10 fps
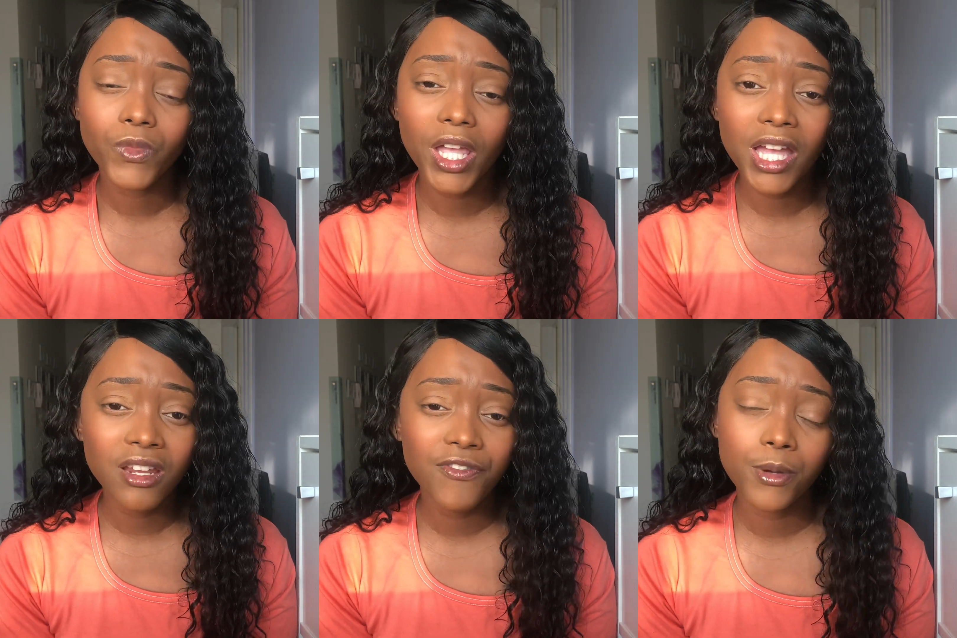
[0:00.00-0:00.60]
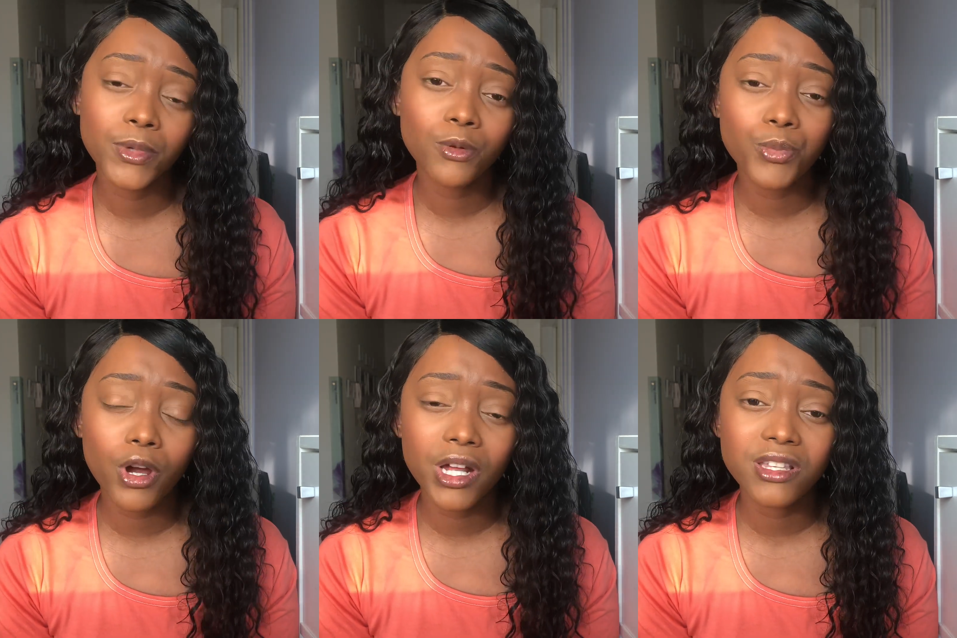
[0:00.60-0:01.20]
any feminine
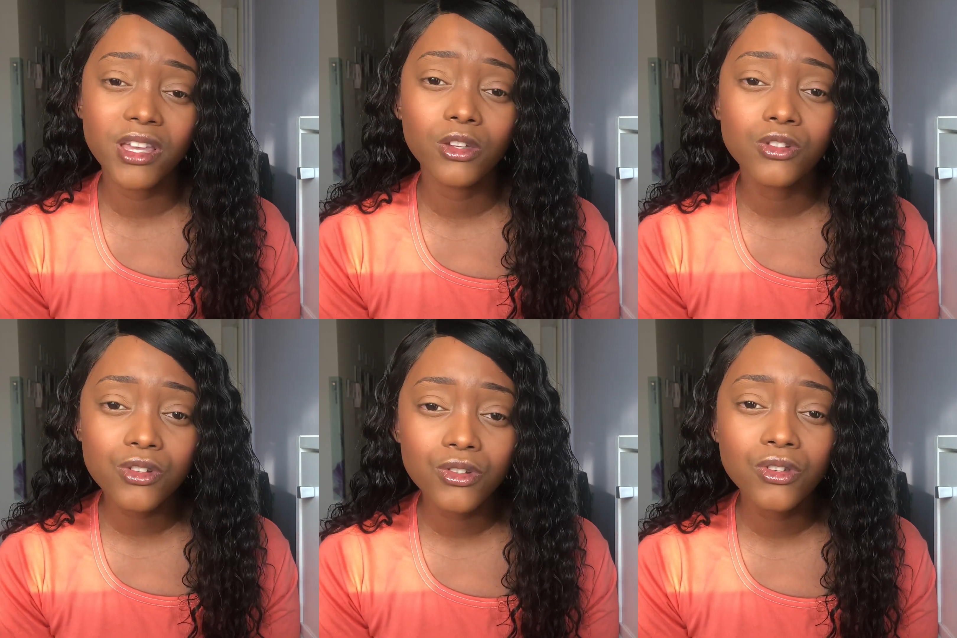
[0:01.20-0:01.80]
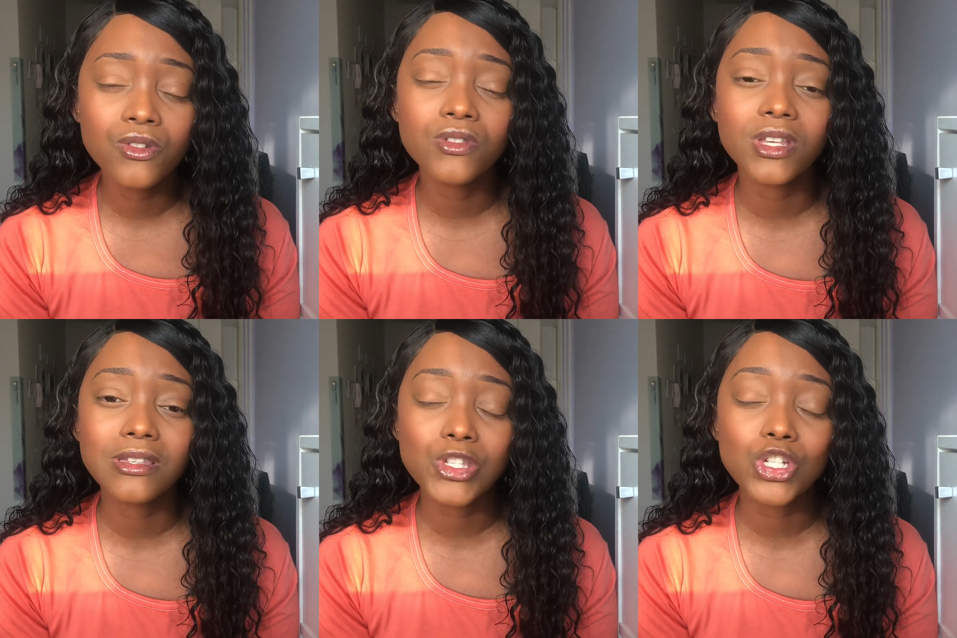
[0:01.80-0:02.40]
products that you do use
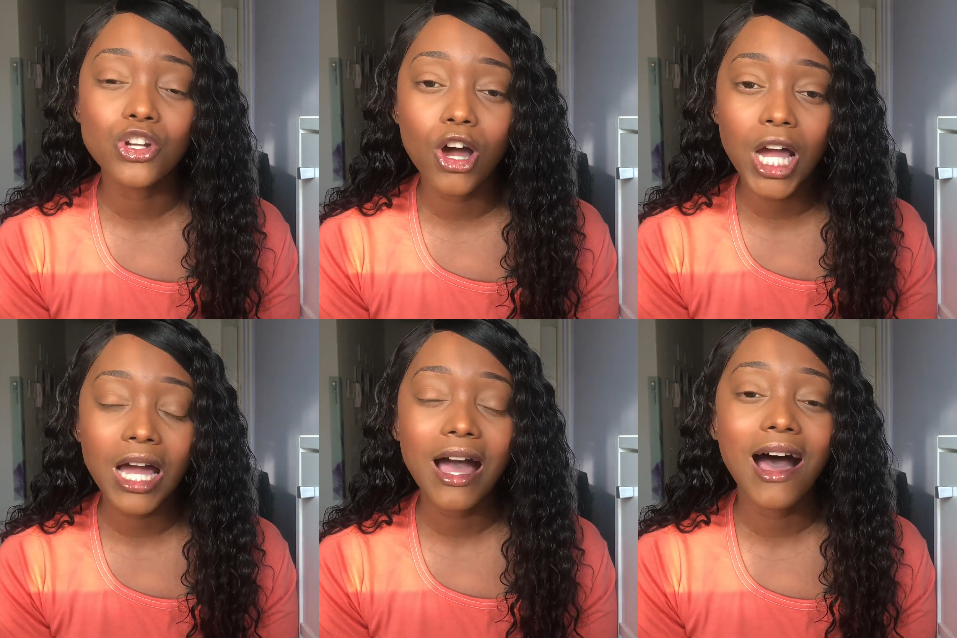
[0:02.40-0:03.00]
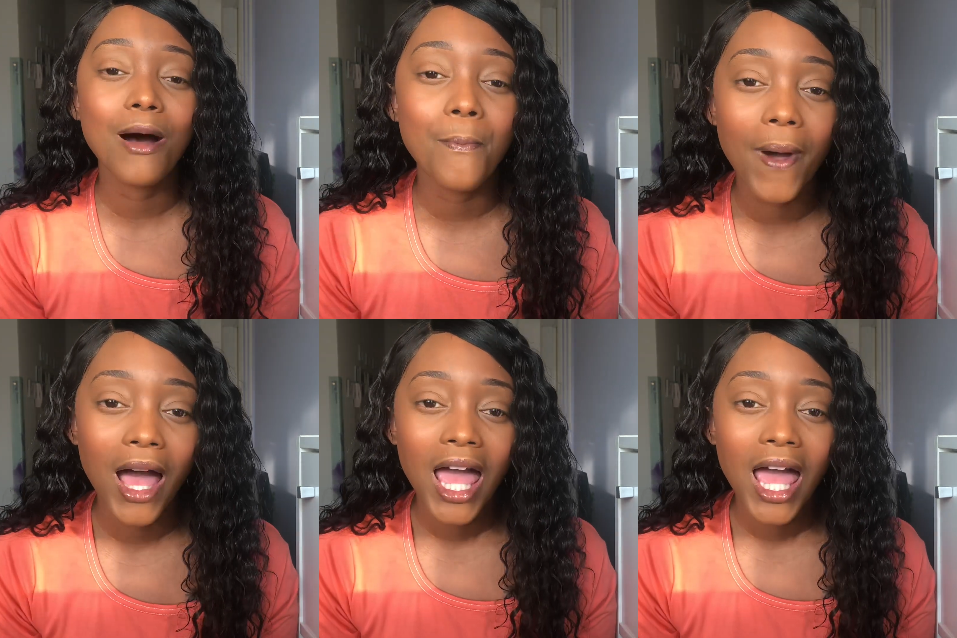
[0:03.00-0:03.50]
stock up